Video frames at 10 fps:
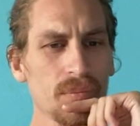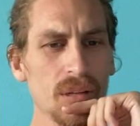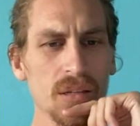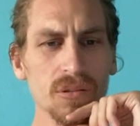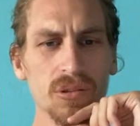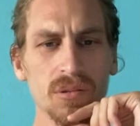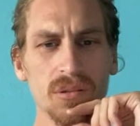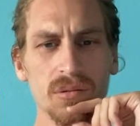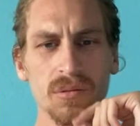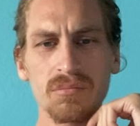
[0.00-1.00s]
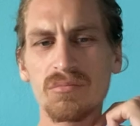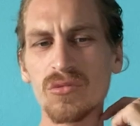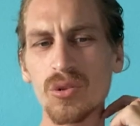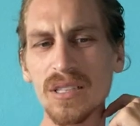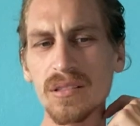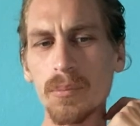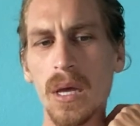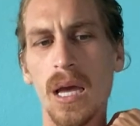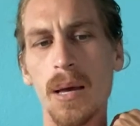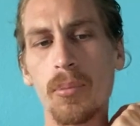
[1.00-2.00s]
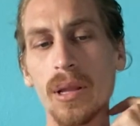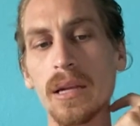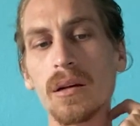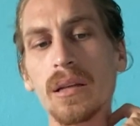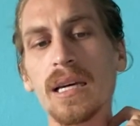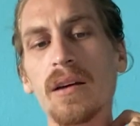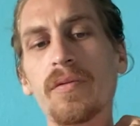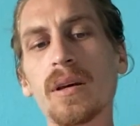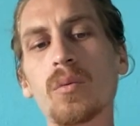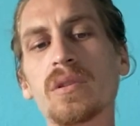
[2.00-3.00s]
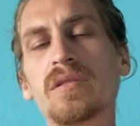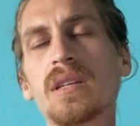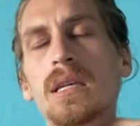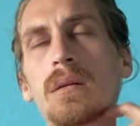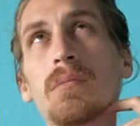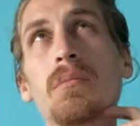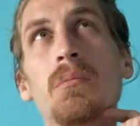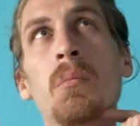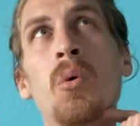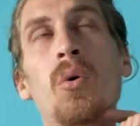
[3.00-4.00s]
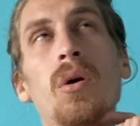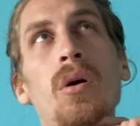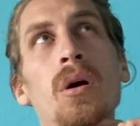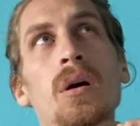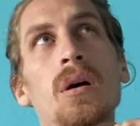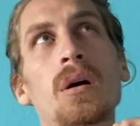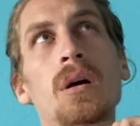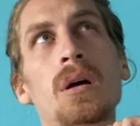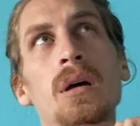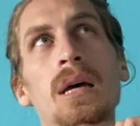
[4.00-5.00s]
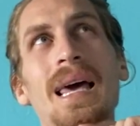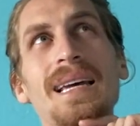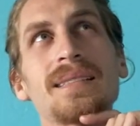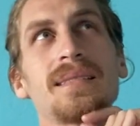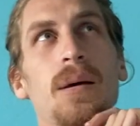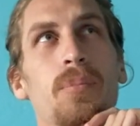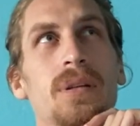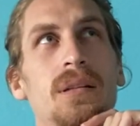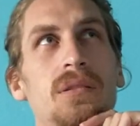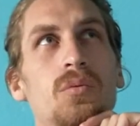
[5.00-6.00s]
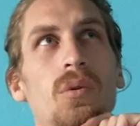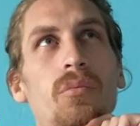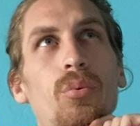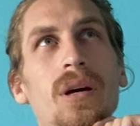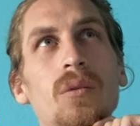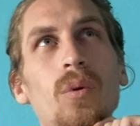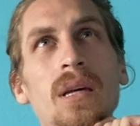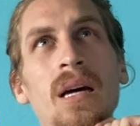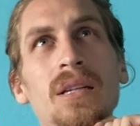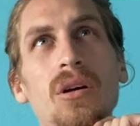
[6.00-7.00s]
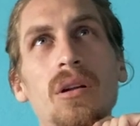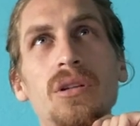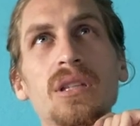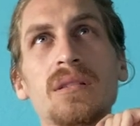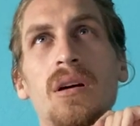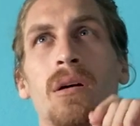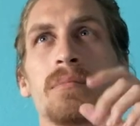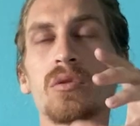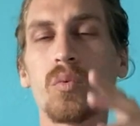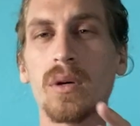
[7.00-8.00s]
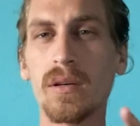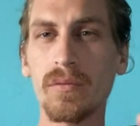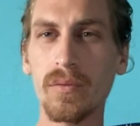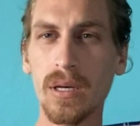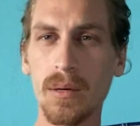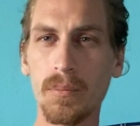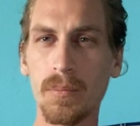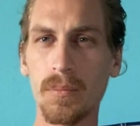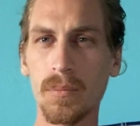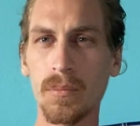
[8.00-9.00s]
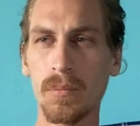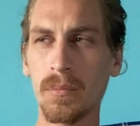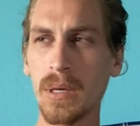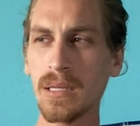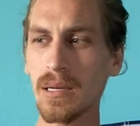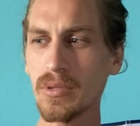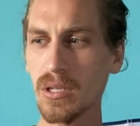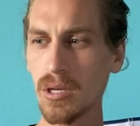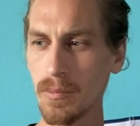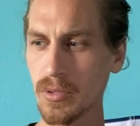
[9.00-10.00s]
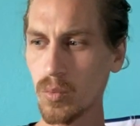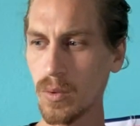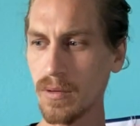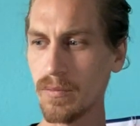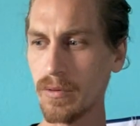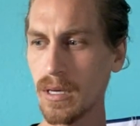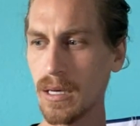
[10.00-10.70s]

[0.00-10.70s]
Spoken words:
I don't trust them. Politically, I think we see more acceptance with right-wing ideology. It comes with, many times it comes with